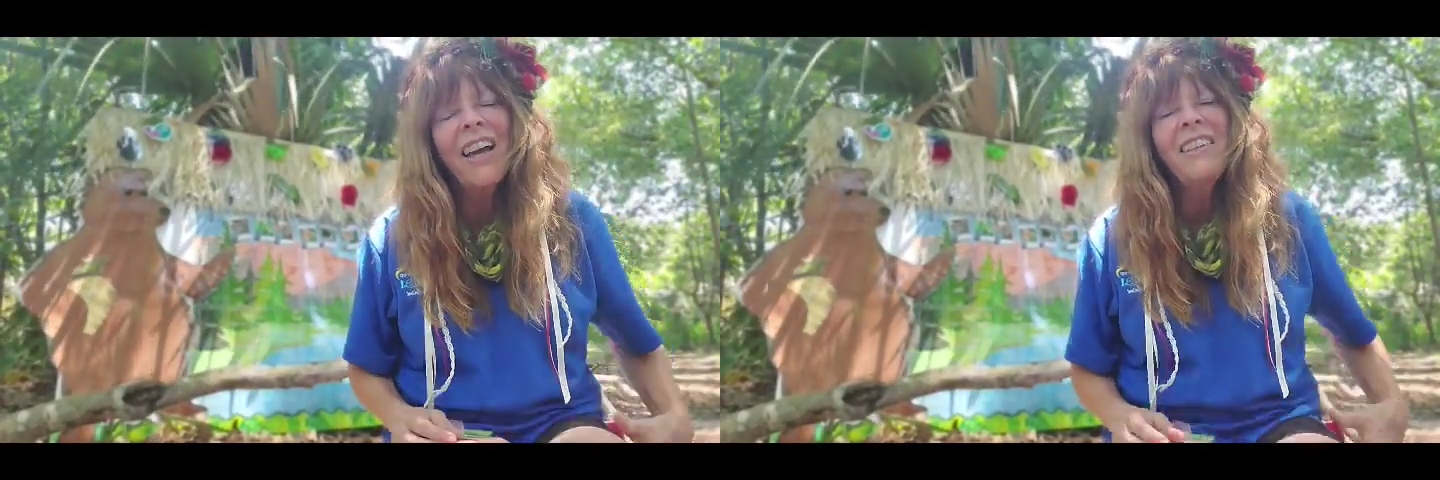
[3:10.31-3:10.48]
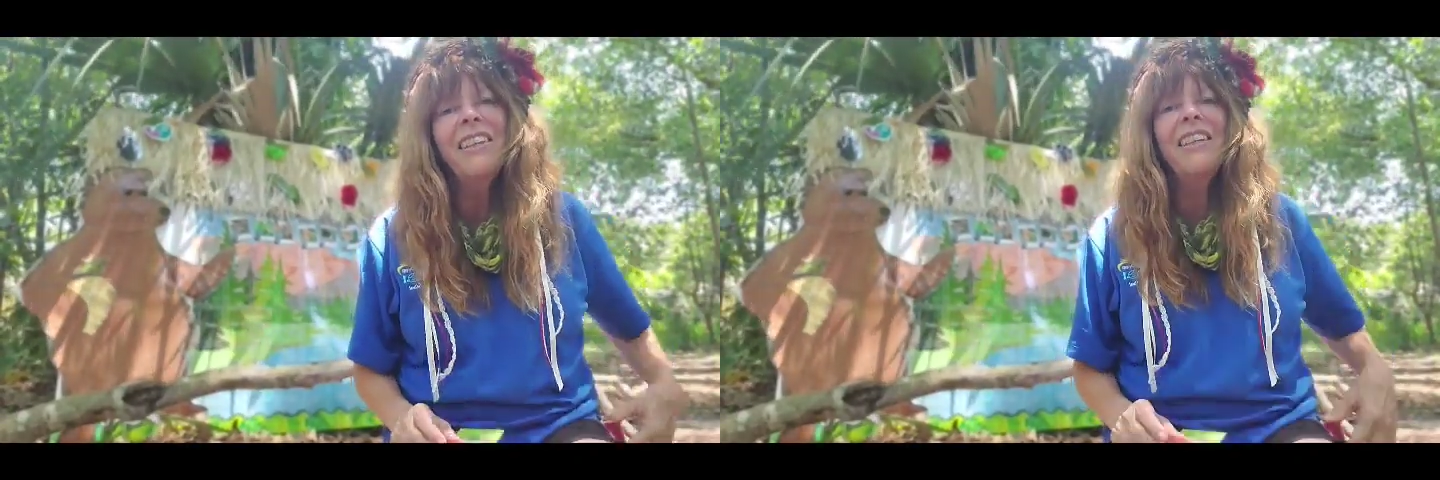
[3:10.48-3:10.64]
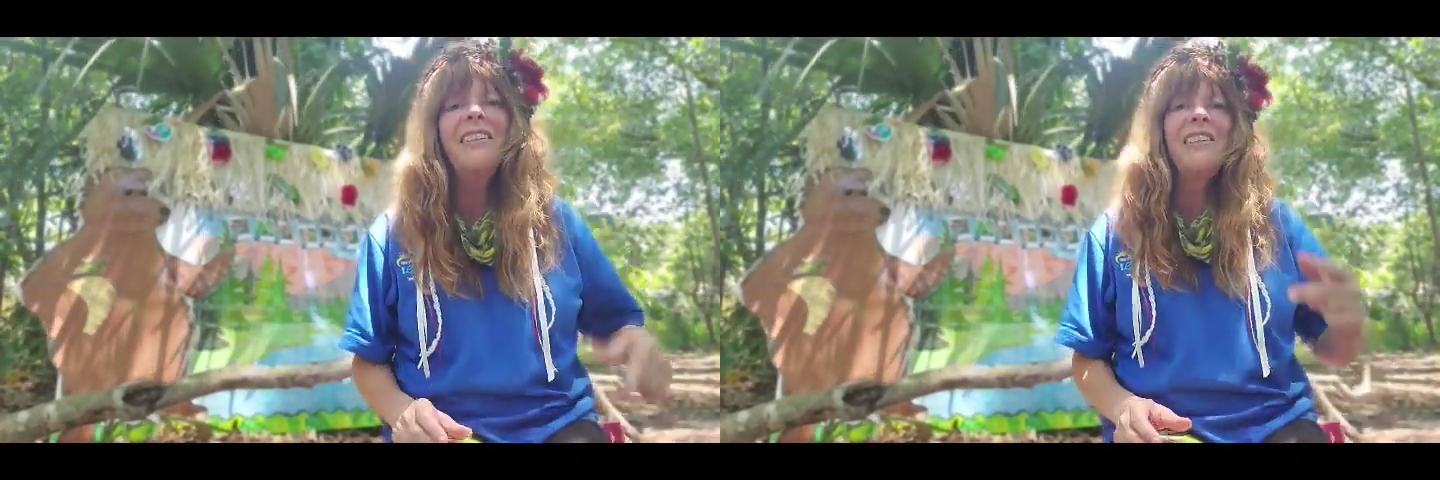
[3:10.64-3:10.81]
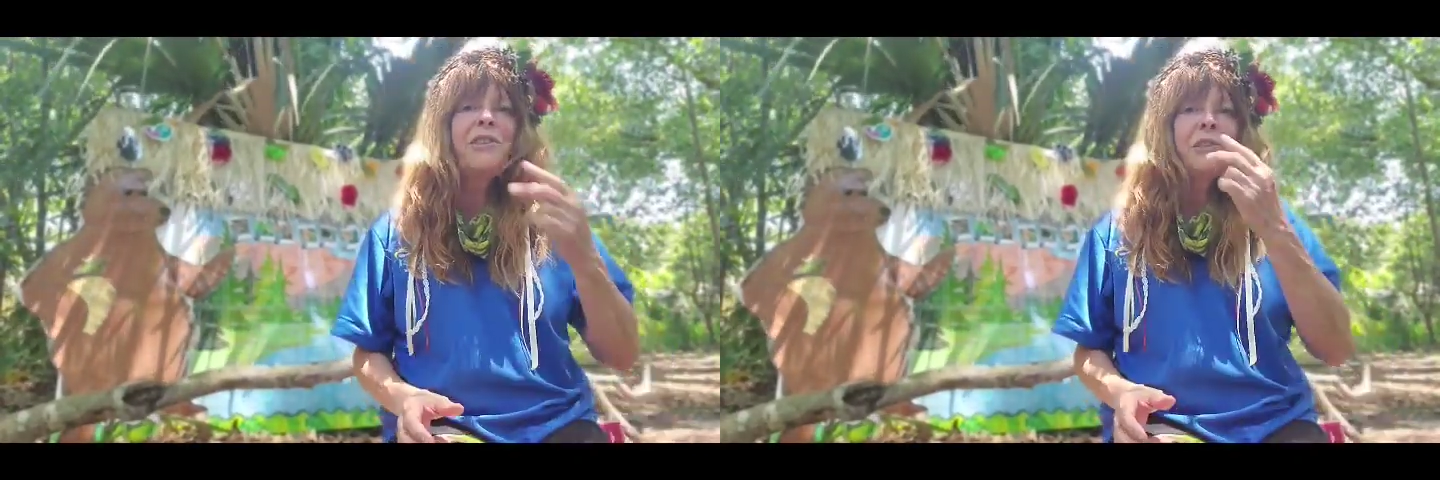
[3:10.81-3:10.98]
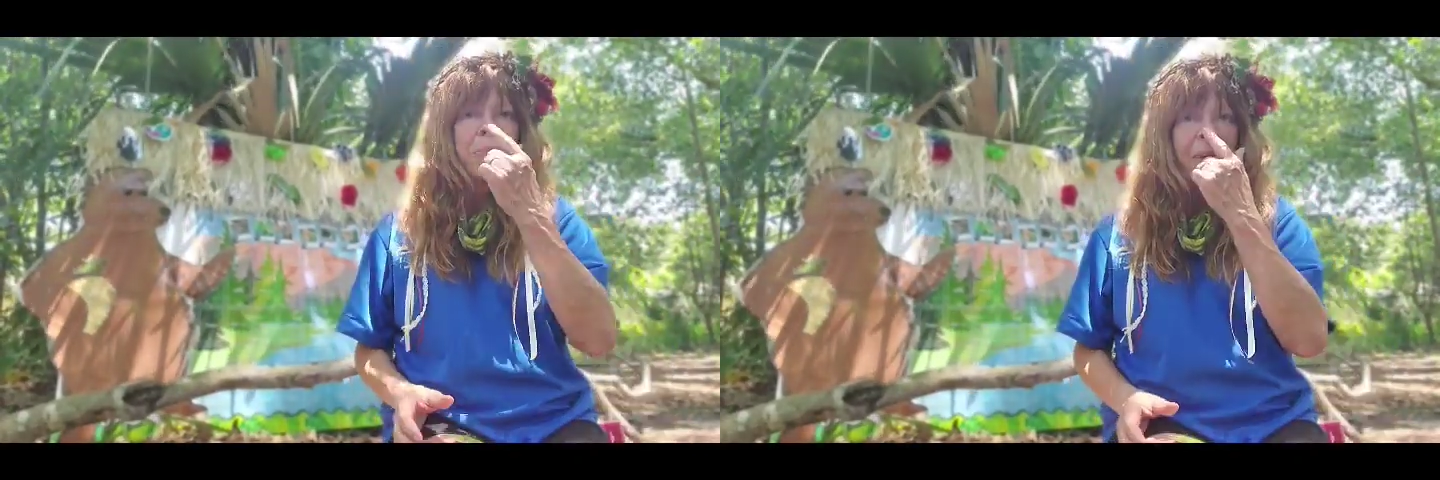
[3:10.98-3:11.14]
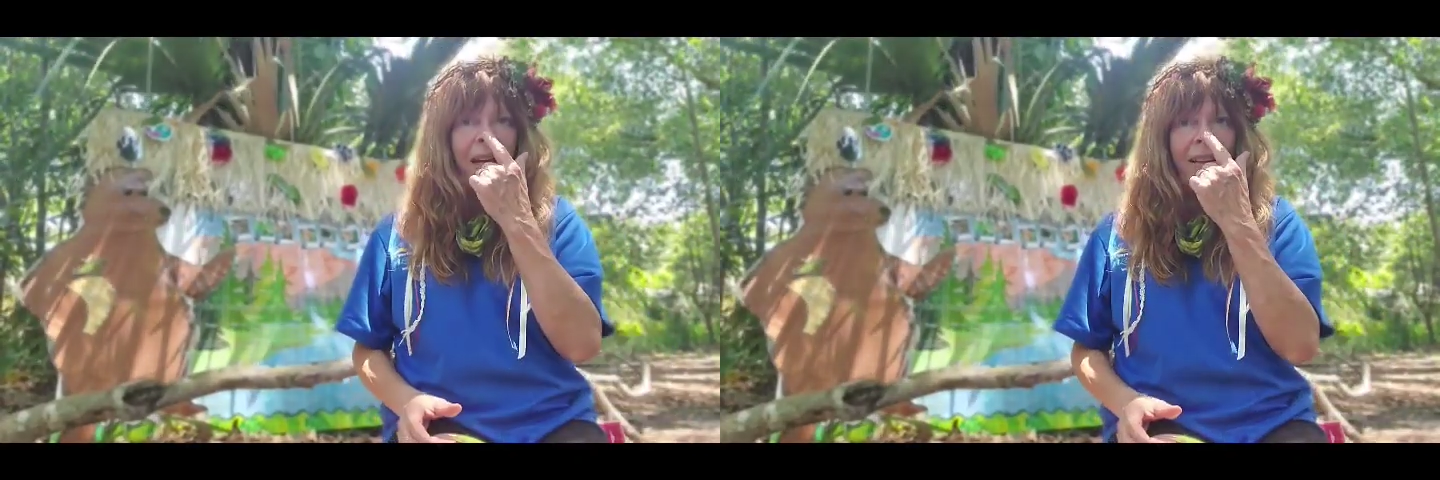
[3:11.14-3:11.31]
I think the
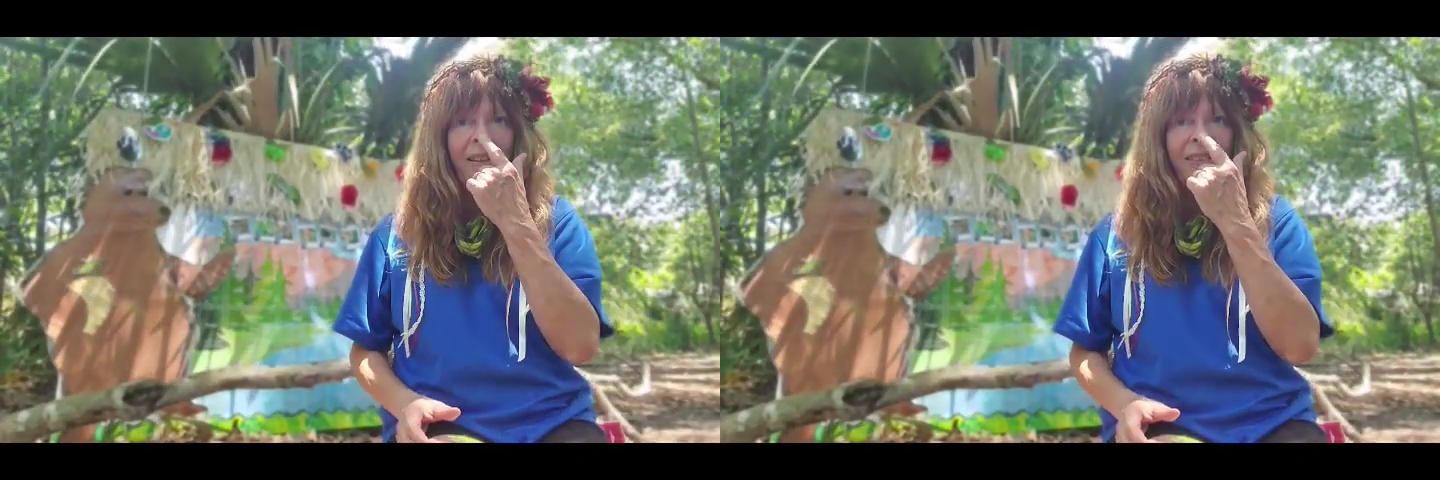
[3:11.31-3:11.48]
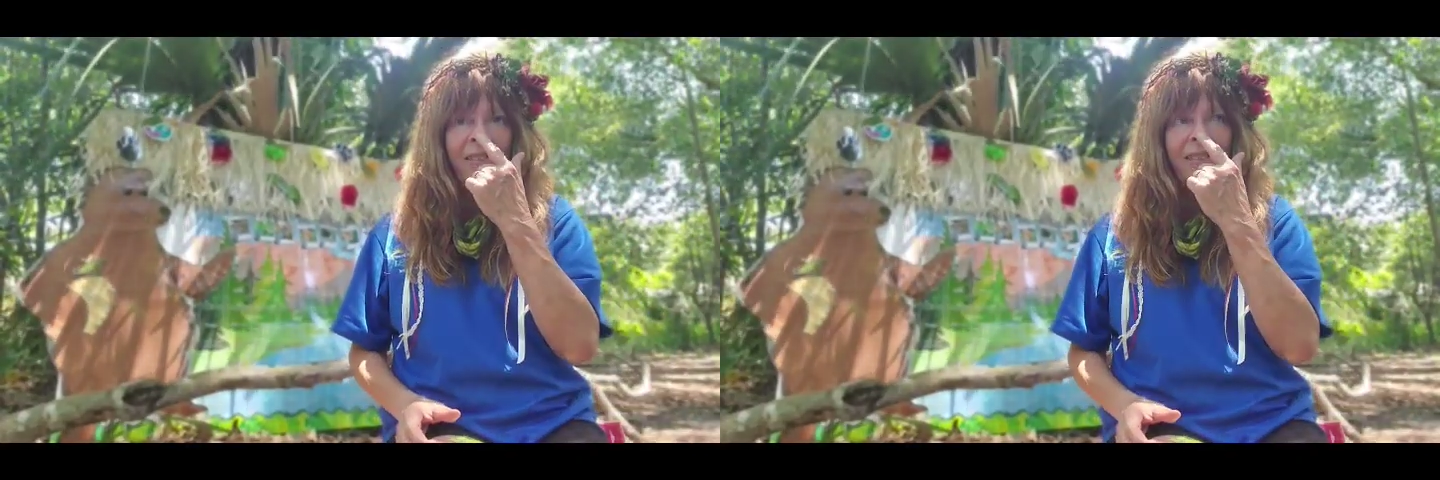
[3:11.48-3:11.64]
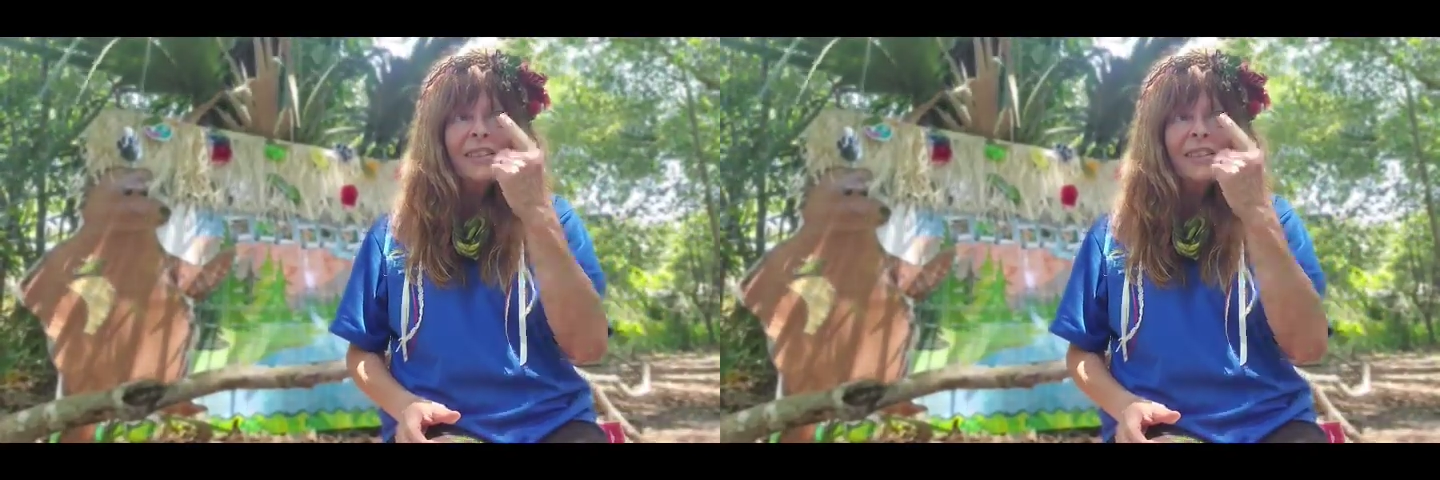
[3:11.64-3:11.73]
smell